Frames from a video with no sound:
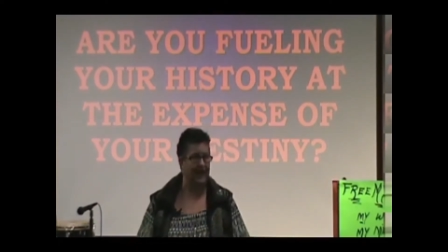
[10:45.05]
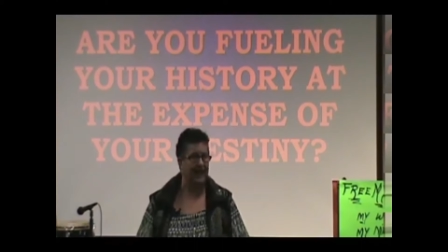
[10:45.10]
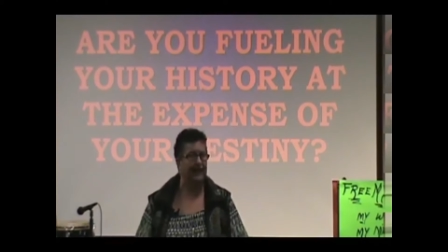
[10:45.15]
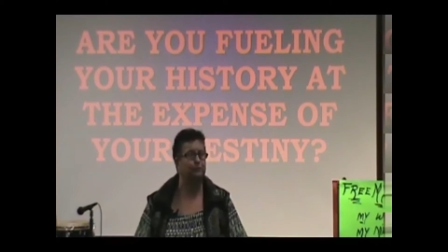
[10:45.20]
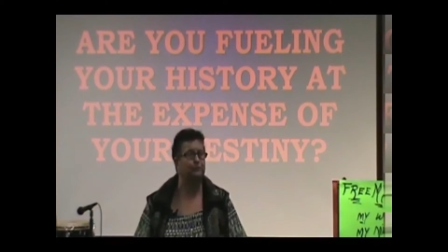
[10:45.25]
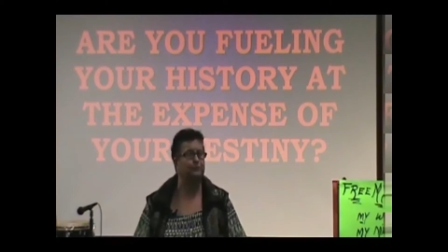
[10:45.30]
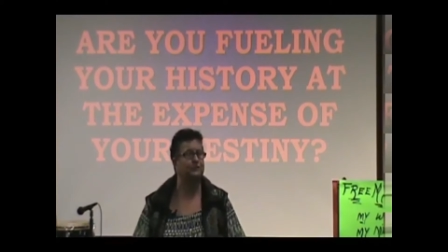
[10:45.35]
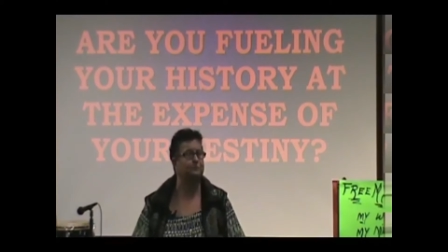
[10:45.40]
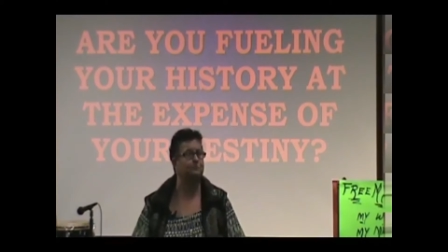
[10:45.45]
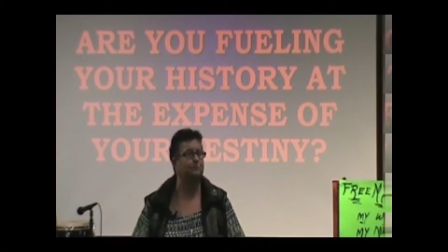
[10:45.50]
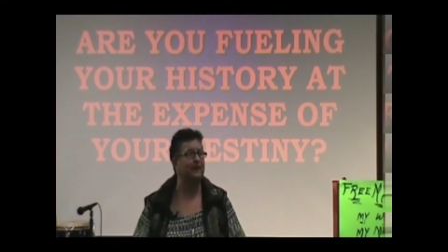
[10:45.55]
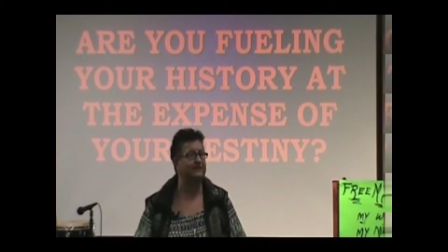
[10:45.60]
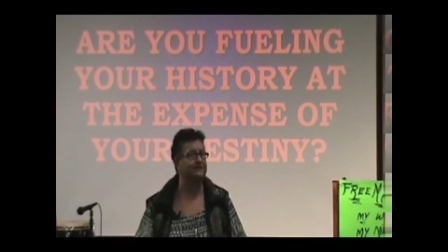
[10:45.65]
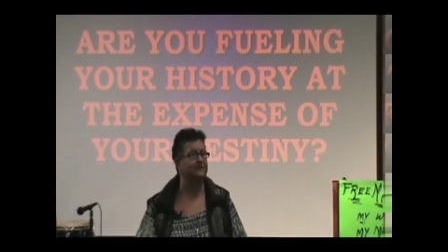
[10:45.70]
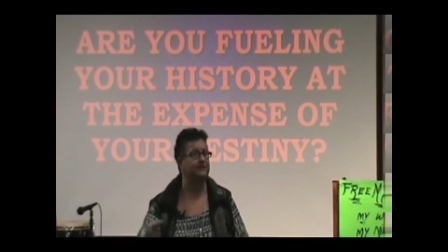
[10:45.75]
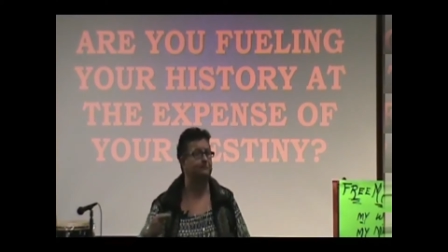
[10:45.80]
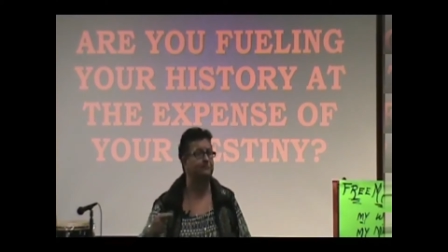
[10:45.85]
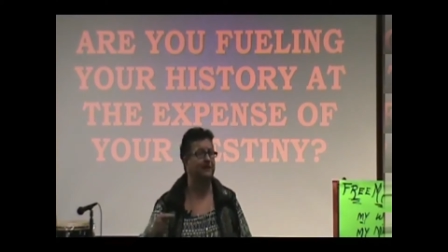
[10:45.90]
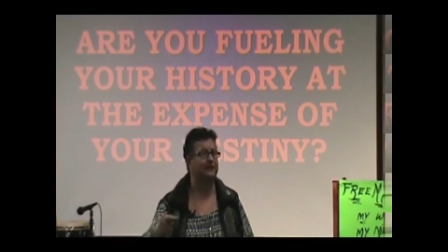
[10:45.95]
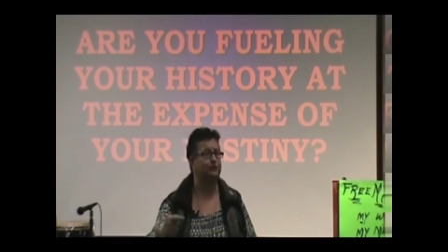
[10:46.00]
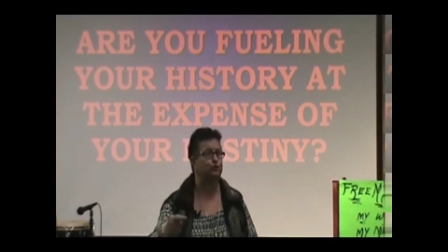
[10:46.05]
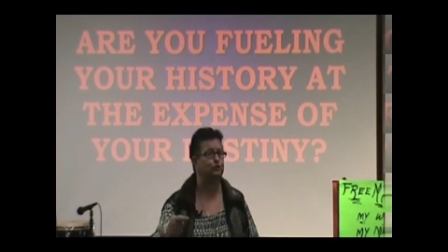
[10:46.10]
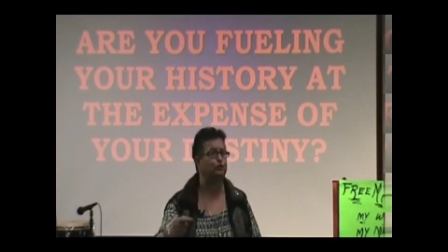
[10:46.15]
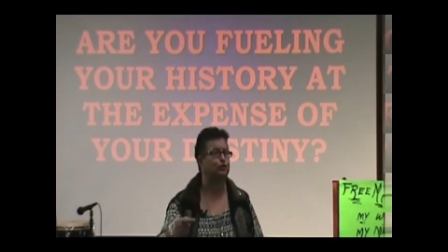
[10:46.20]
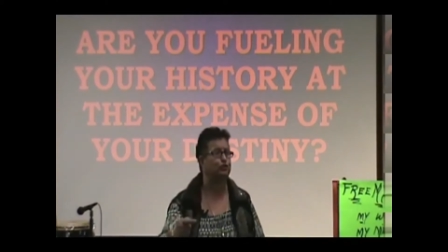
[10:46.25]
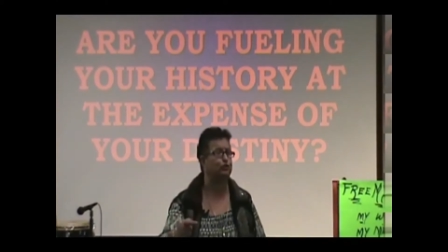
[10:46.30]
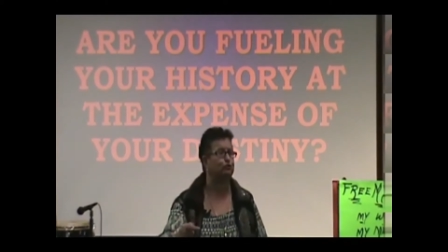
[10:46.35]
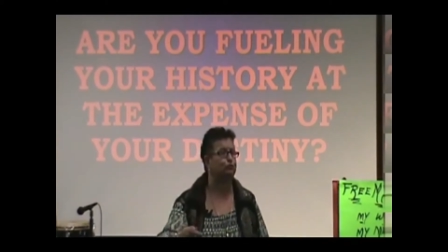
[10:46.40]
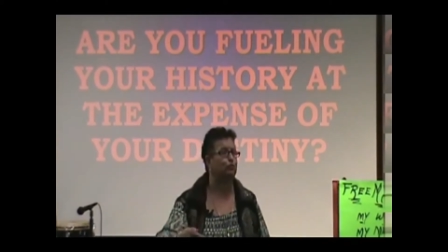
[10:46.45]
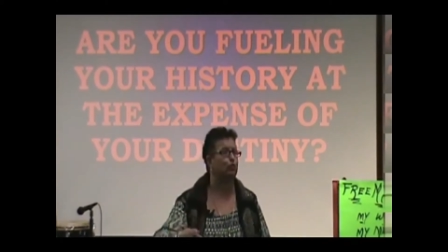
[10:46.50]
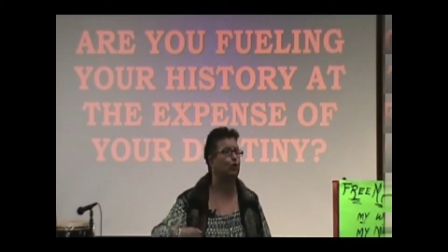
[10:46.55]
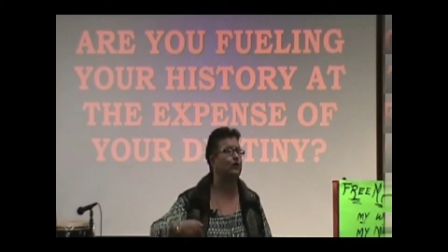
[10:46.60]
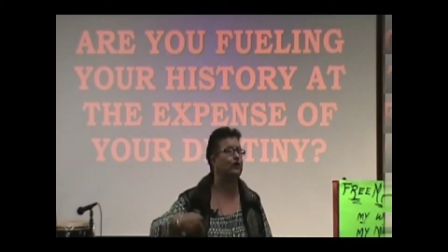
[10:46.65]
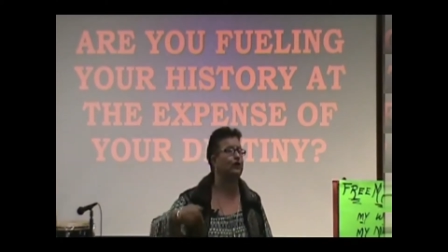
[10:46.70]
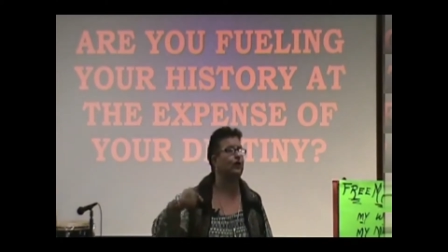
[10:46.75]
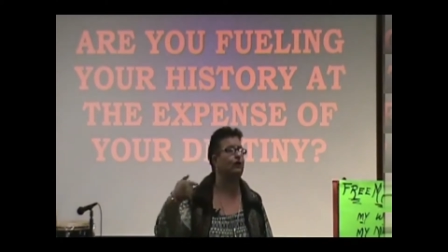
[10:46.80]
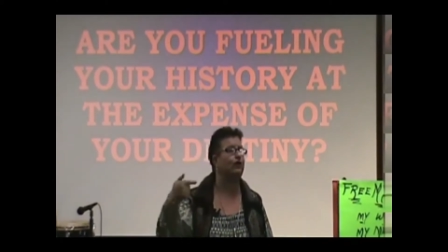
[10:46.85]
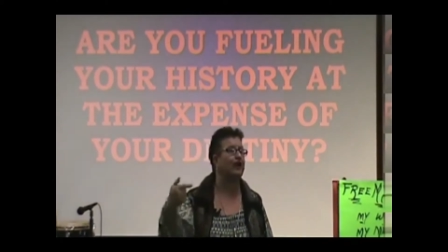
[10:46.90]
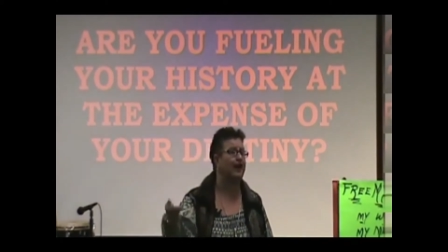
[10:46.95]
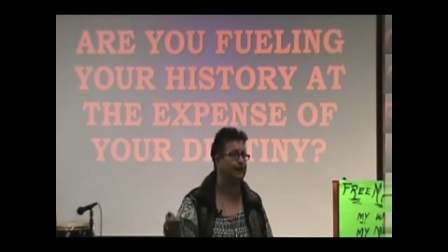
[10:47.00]
It was meant to make you
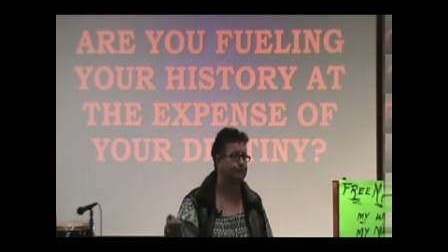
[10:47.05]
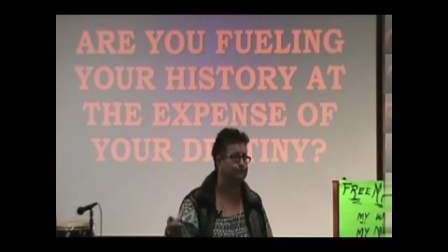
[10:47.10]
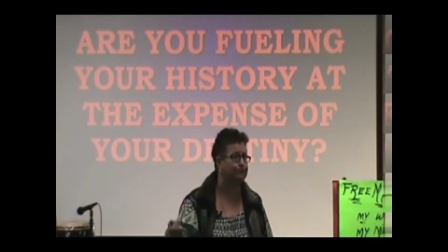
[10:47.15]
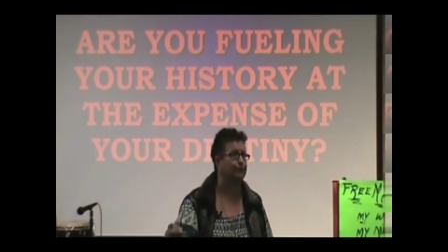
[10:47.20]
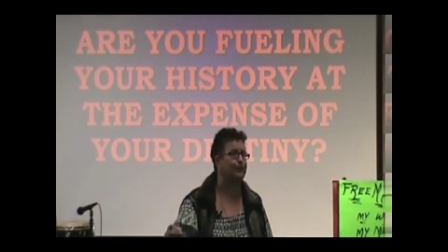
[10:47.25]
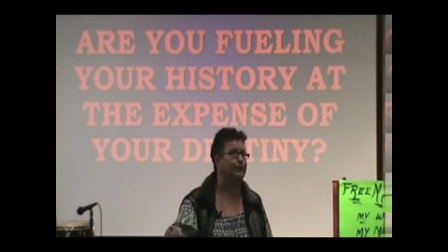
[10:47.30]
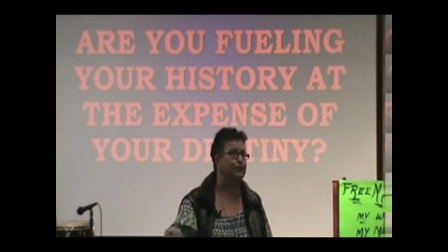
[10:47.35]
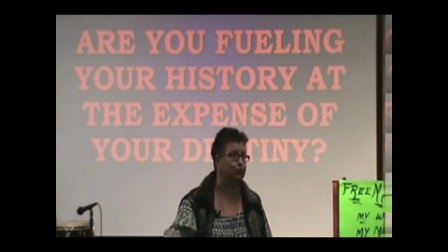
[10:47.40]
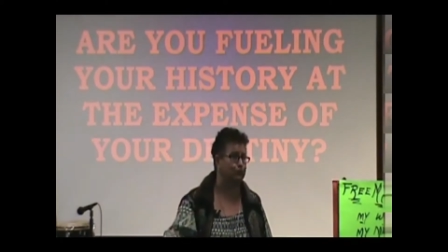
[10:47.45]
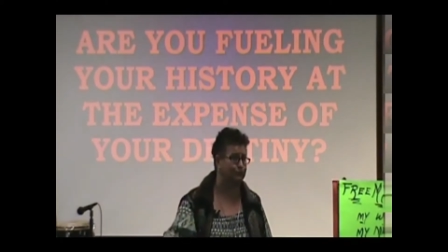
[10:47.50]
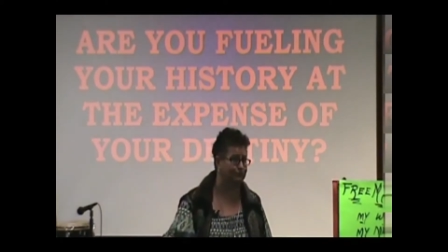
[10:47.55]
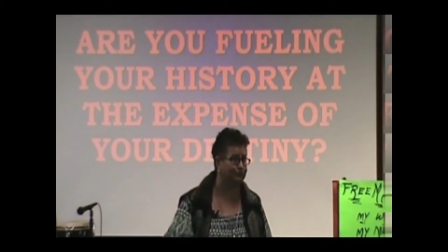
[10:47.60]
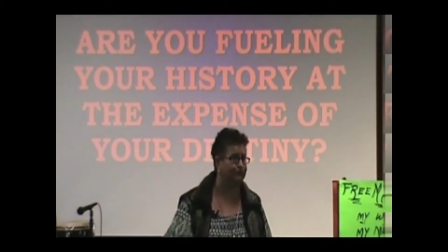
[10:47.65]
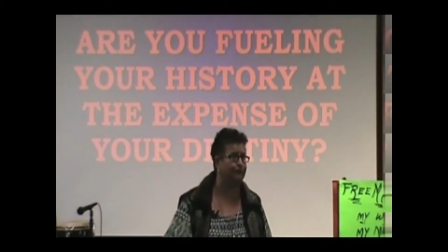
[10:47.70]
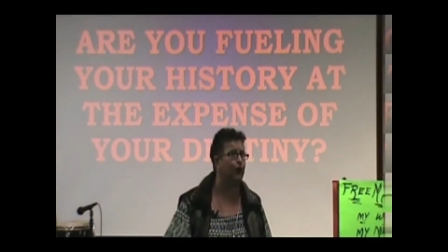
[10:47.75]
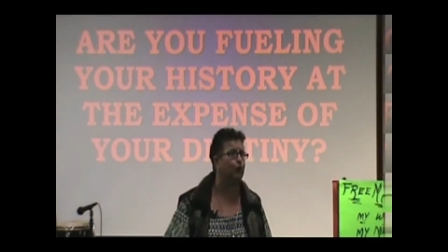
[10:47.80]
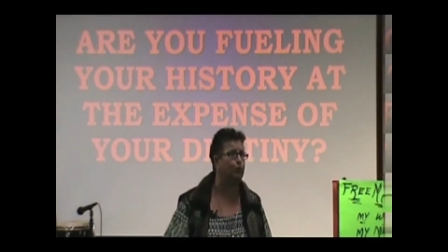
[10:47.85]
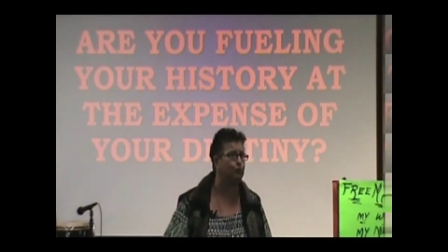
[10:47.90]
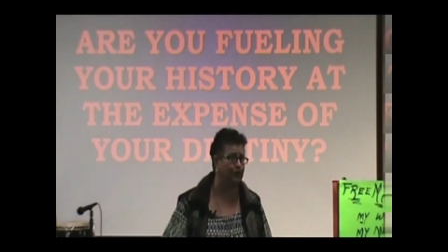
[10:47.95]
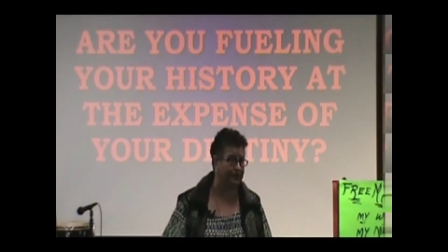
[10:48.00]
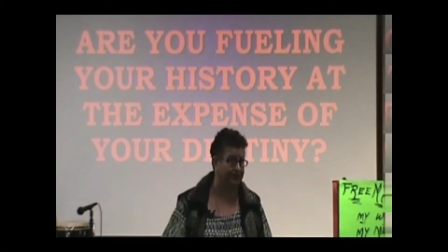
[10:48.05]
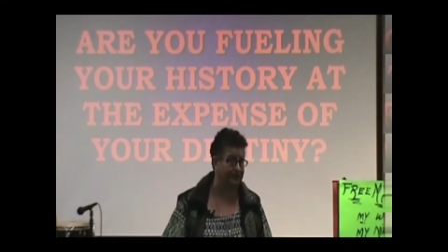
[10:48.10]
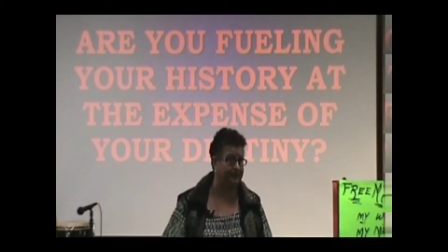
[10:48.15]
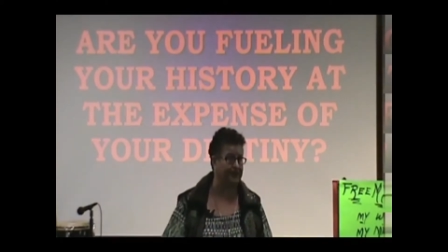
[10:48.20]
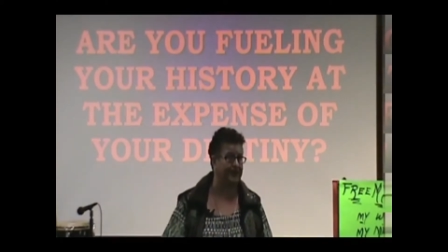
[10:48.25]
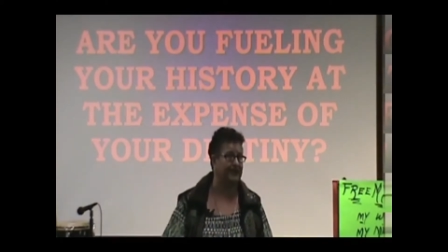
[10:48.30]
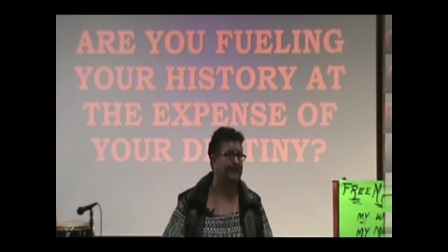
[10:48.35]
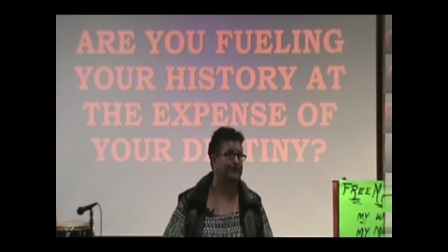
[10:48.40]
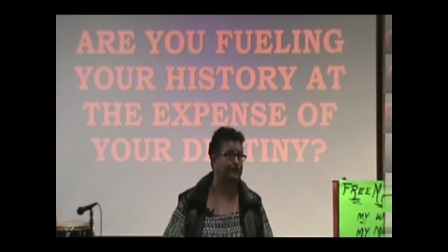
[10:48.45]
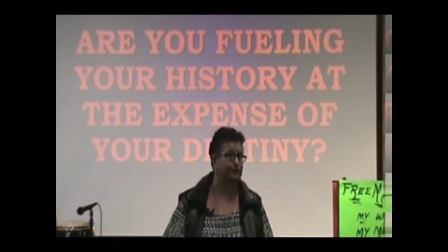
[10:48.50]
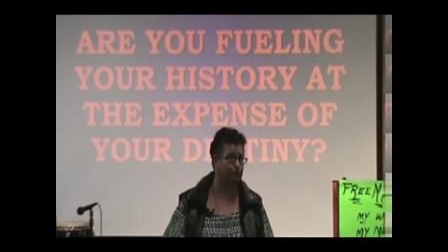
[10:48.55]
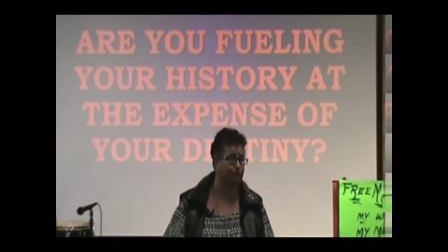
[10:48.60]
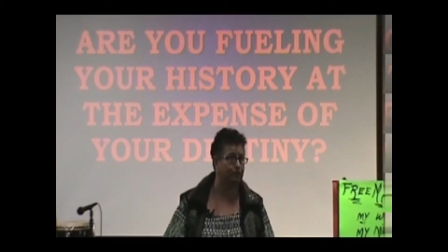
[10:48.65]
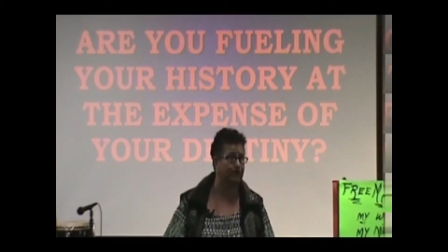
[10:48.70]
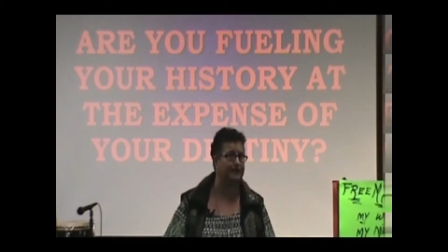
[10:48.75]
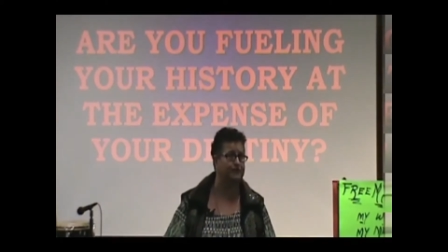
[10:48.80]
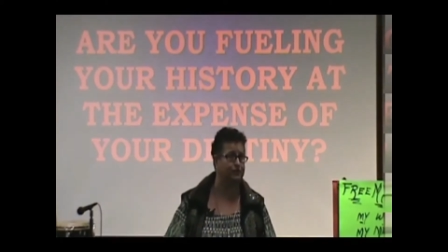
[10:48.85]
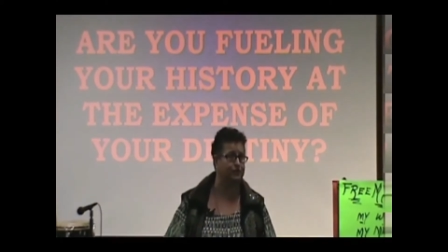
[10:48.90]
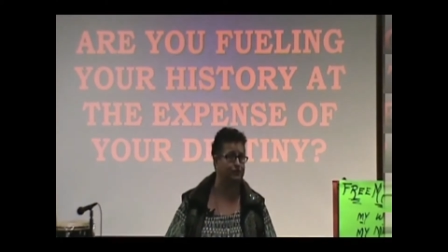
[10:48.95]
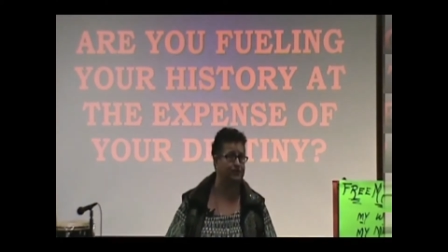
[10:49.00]
stronger and bring you forward in
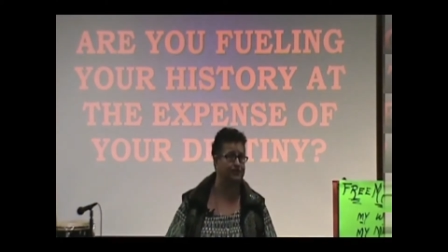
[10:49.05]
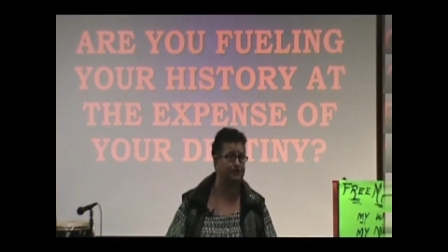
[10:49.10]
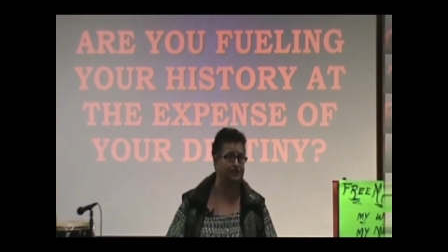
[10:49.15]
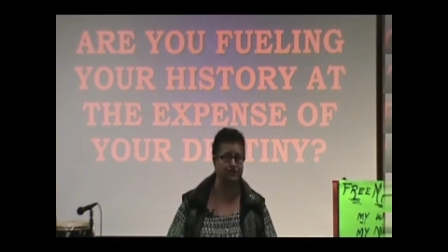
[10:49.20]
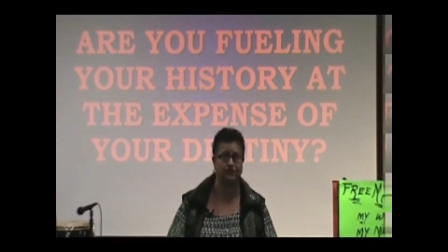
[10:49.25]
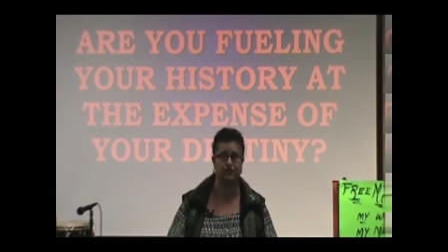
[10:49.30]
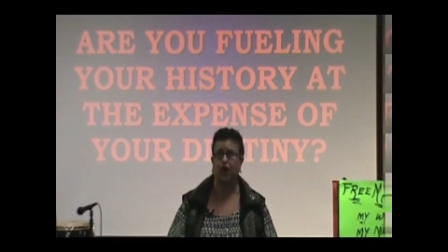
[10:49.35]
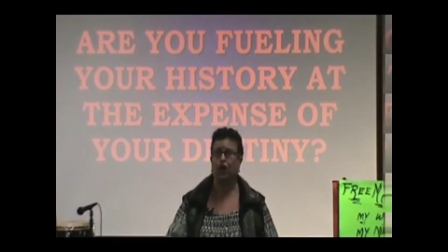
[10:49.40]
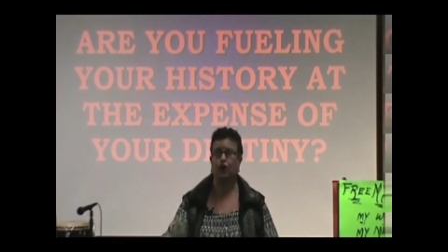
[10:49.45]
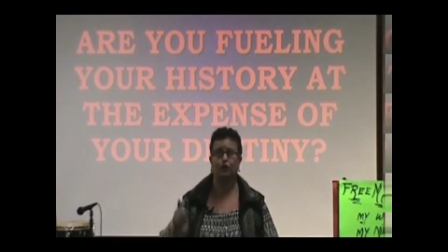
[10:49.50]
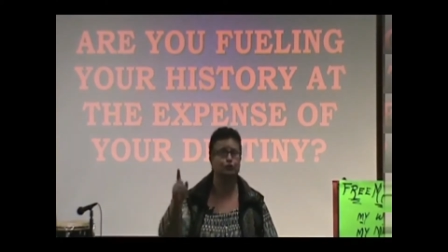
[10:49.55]
Christ Jesus